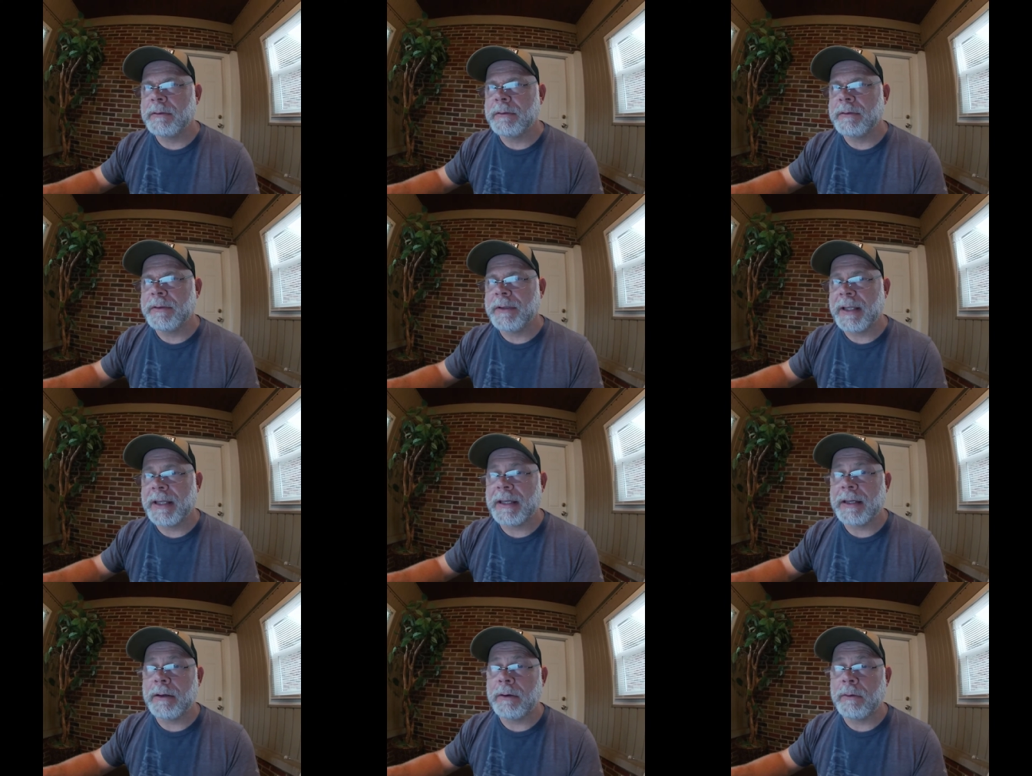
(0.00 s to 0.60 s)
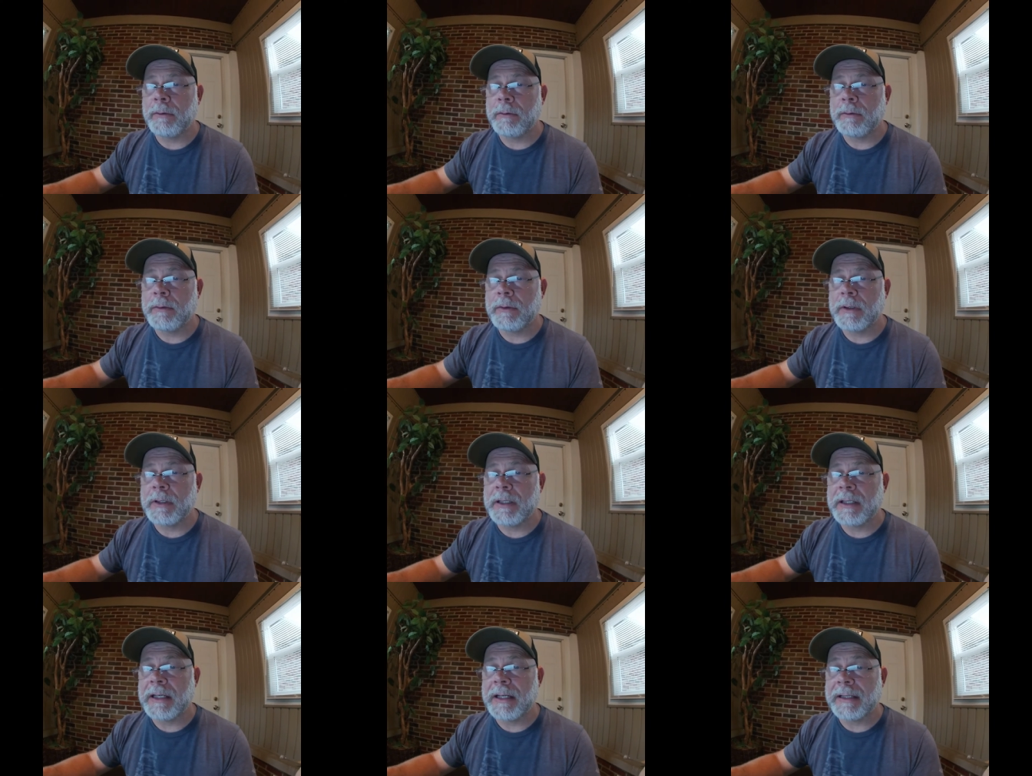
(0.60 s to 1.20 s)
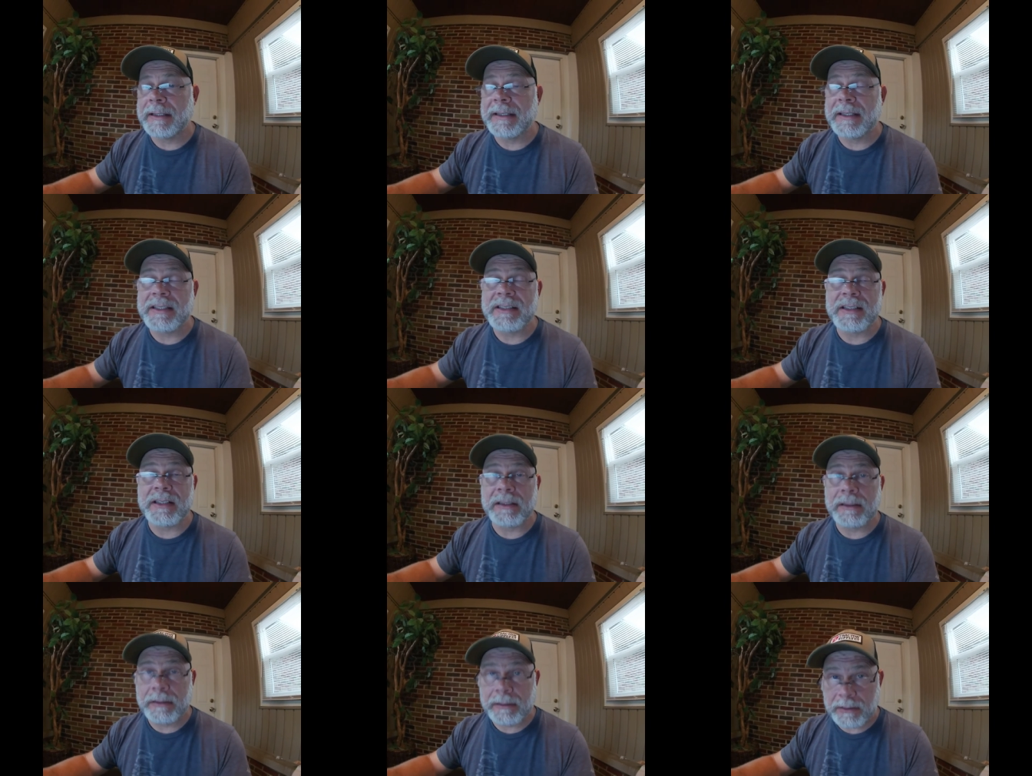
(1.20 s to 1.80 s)
Now, I guess
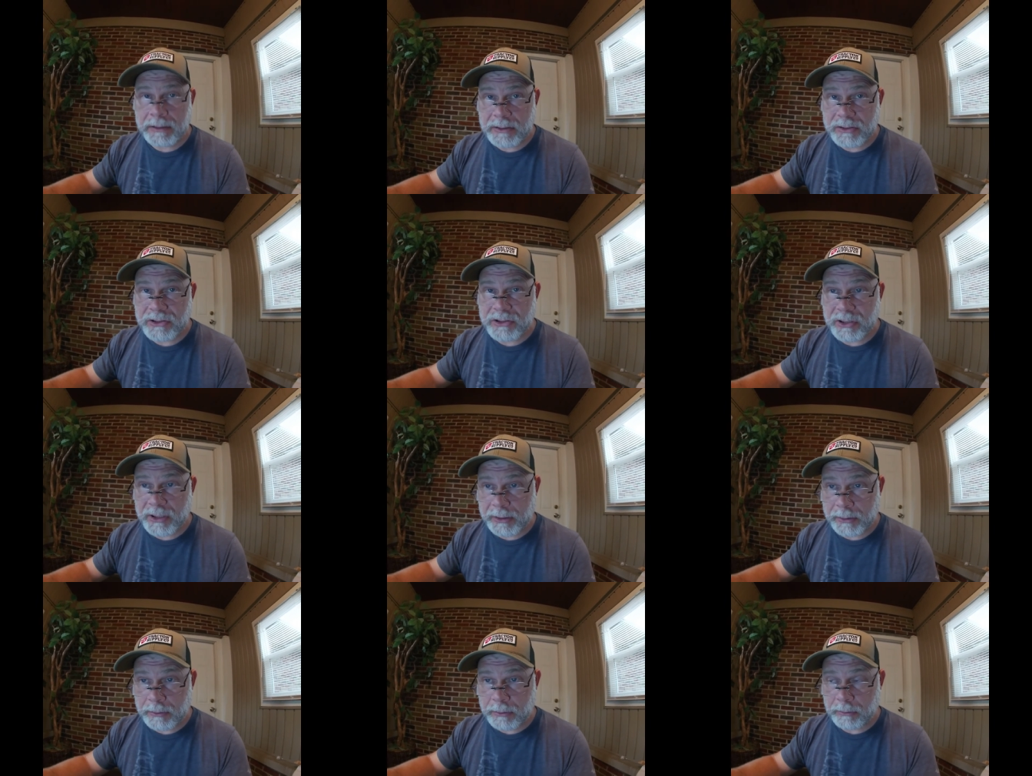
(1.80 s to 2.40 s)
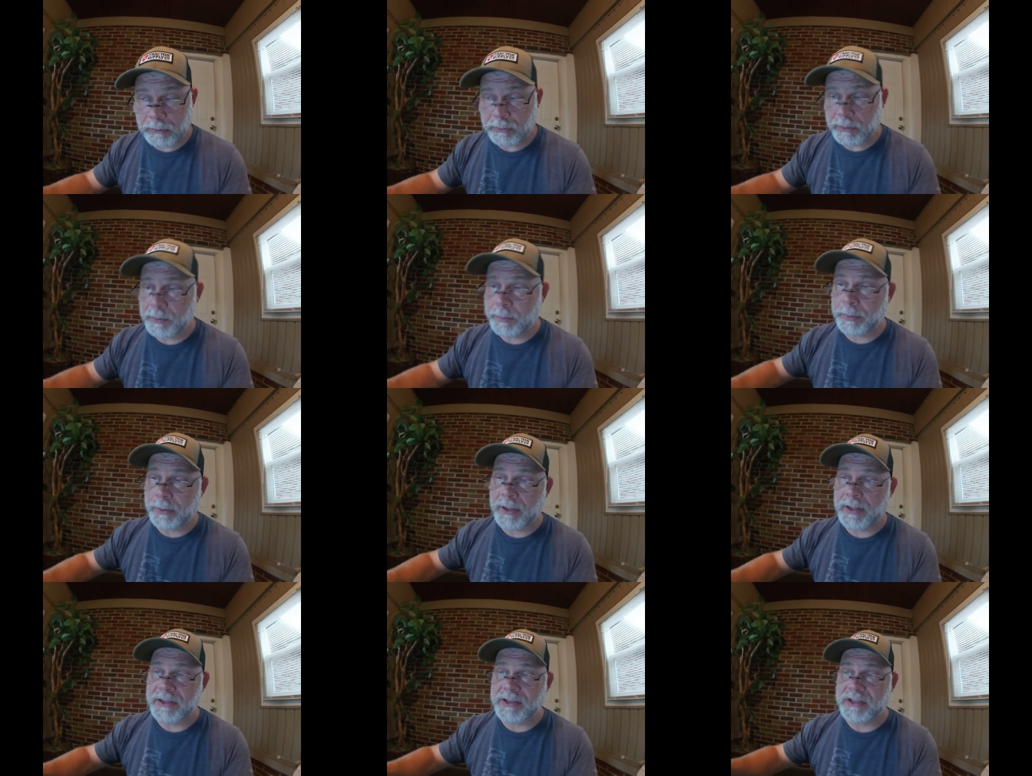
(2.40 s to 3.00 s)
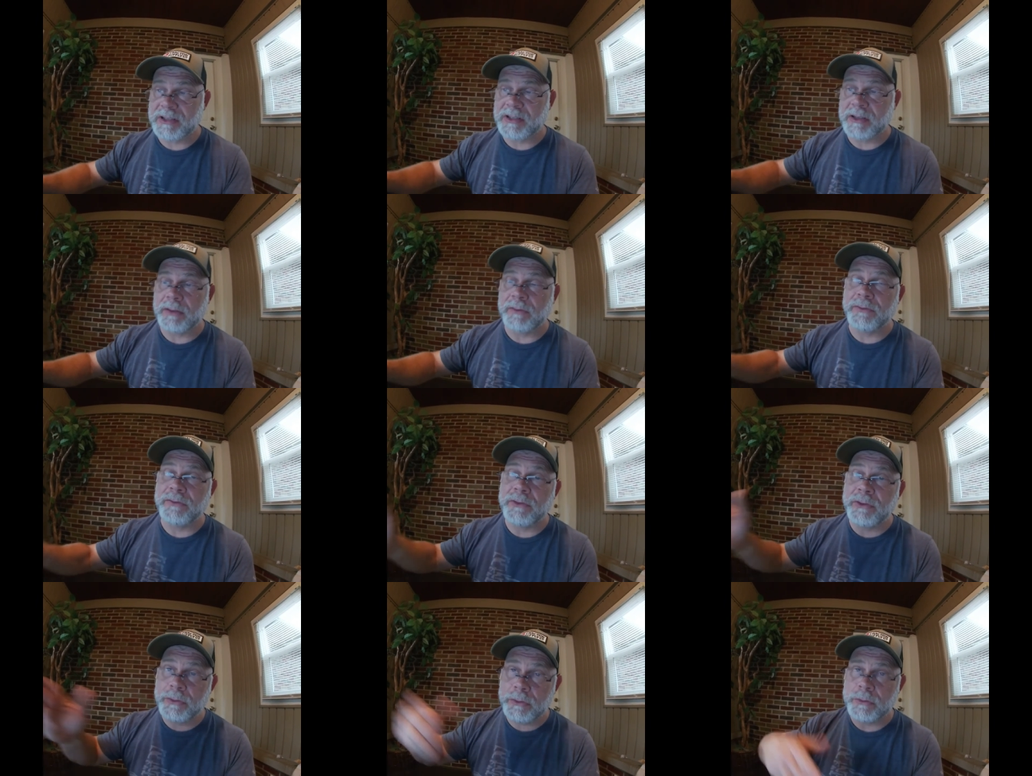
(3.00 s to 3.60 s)
I could check on the prices
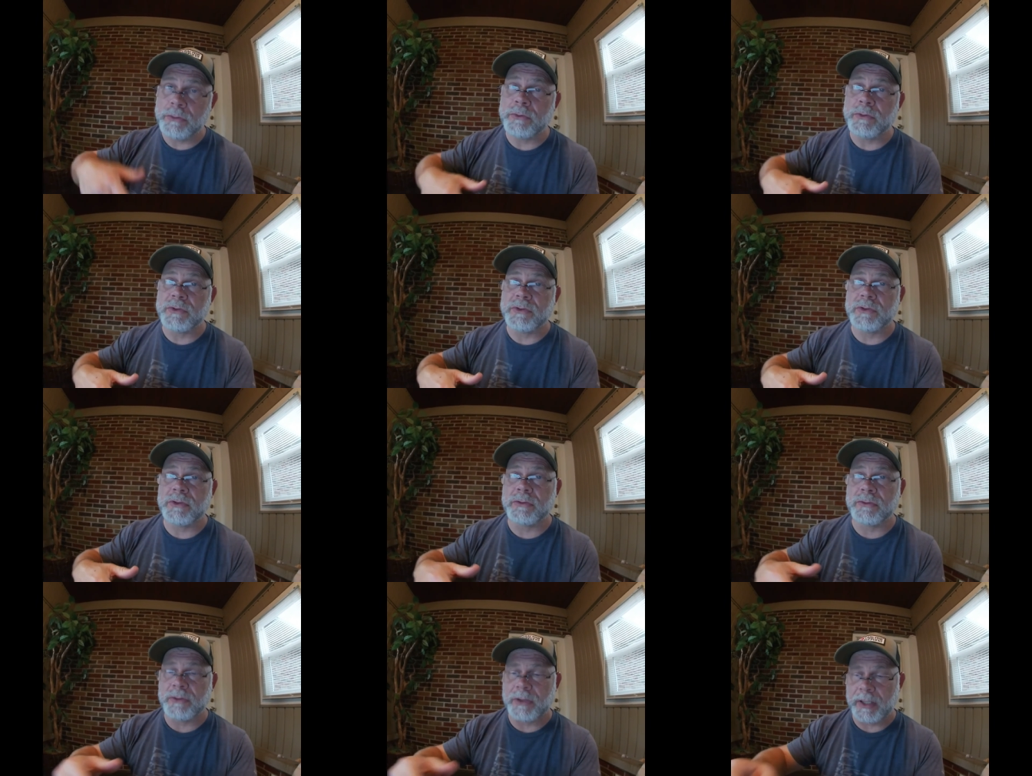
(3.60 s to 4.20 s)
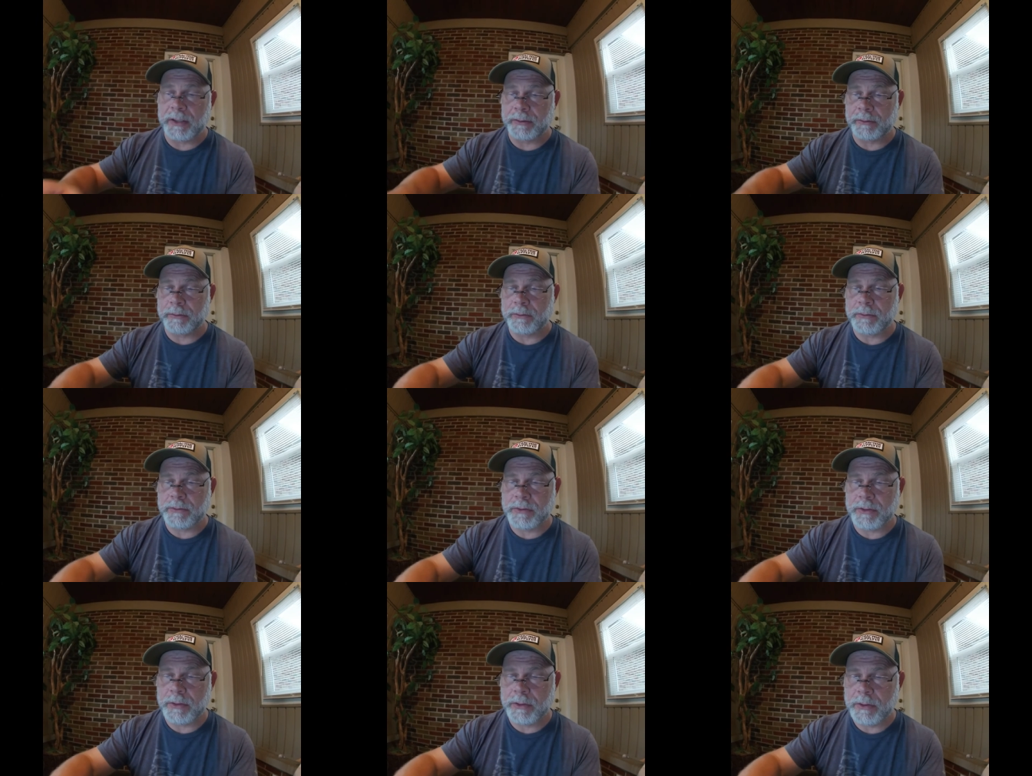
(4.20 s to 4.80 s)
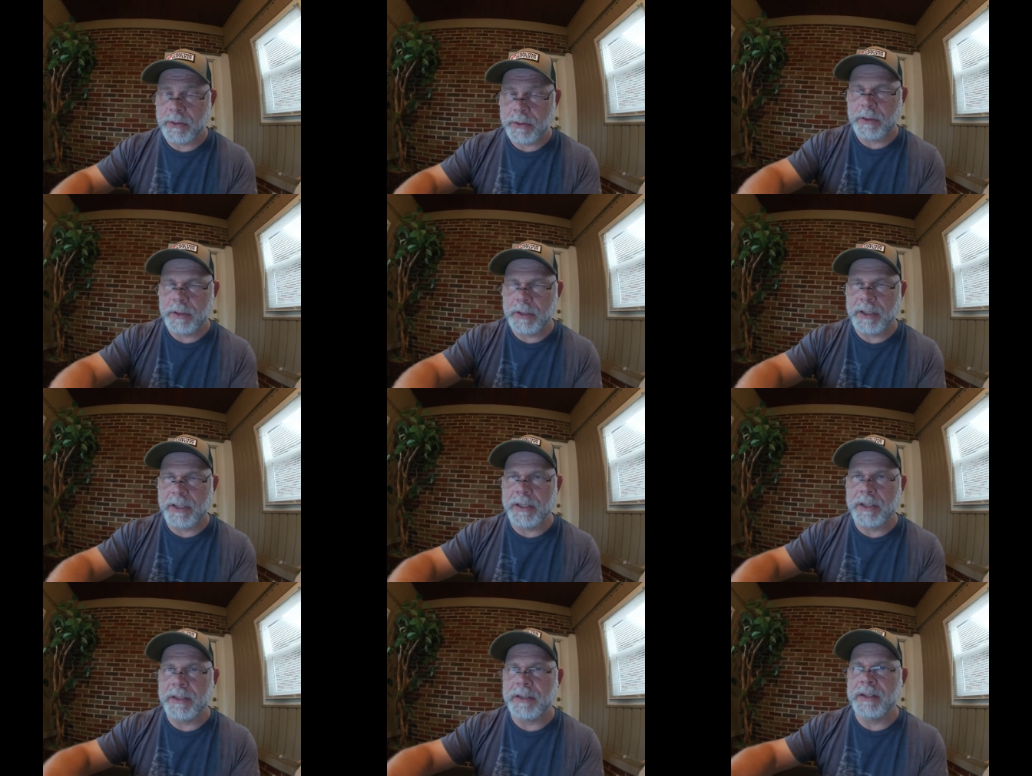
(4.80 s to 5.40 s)
of used tractors
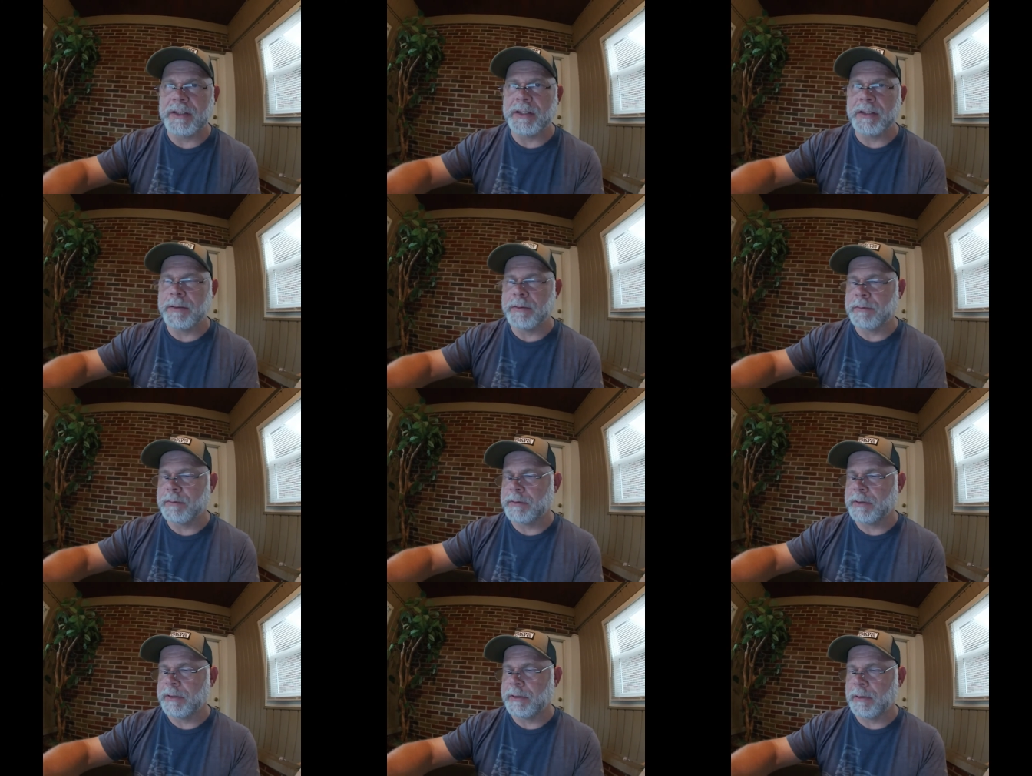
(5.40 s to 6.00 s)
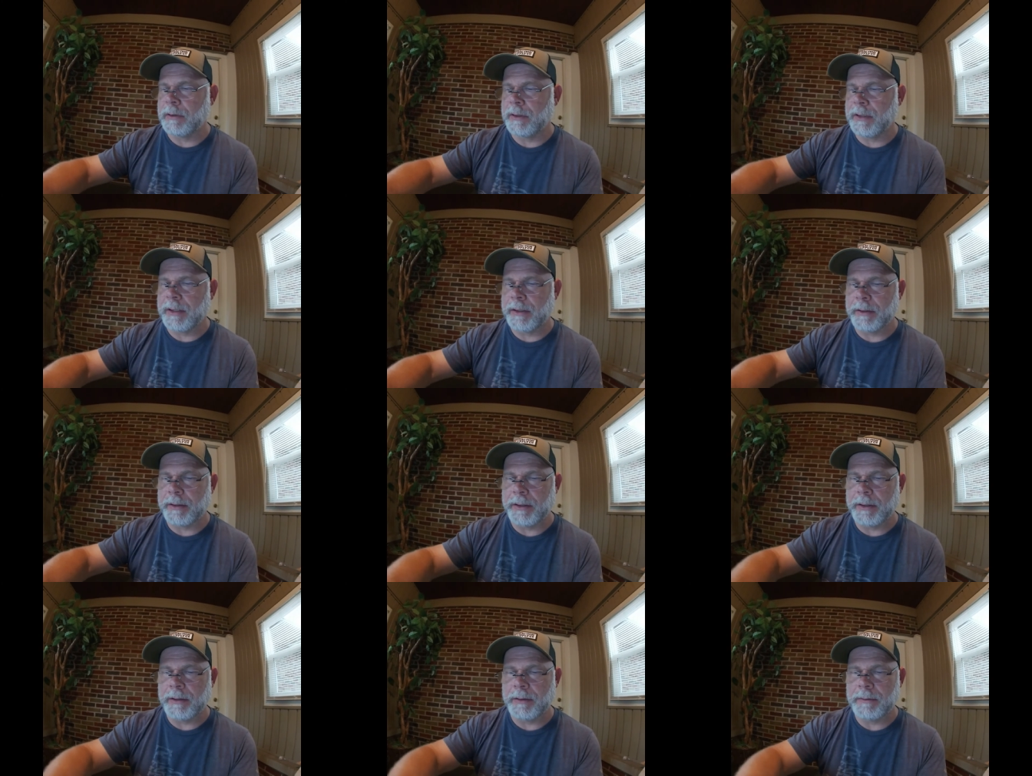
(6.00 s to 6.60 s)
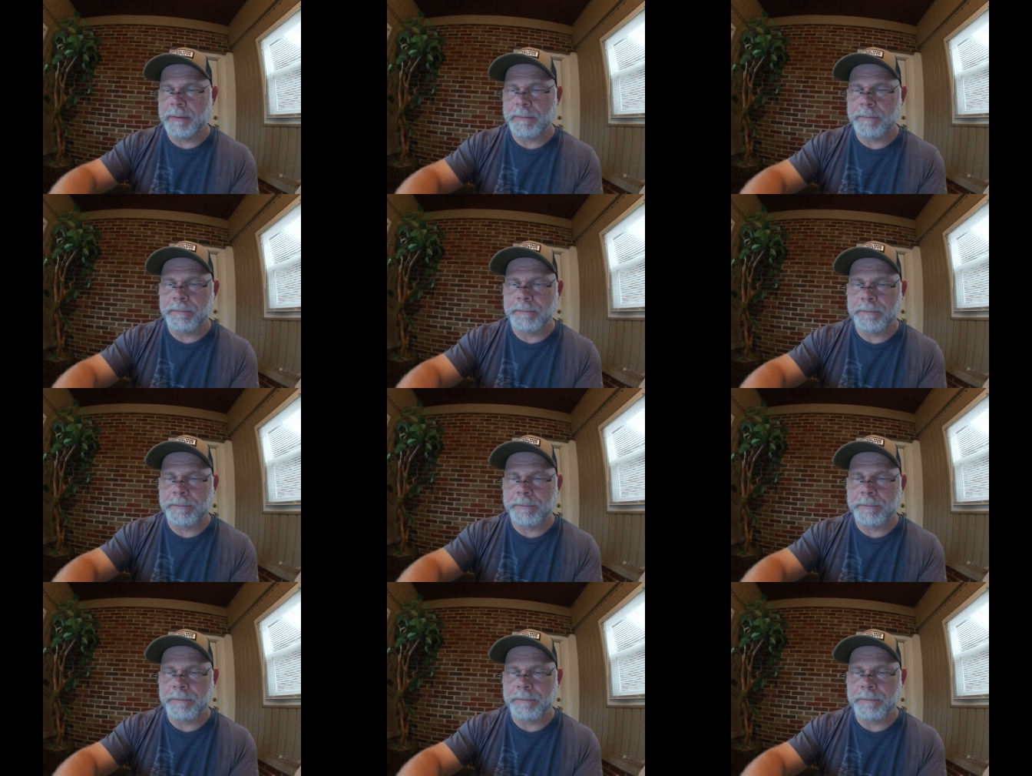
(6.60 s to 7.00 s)
in, in, in our area.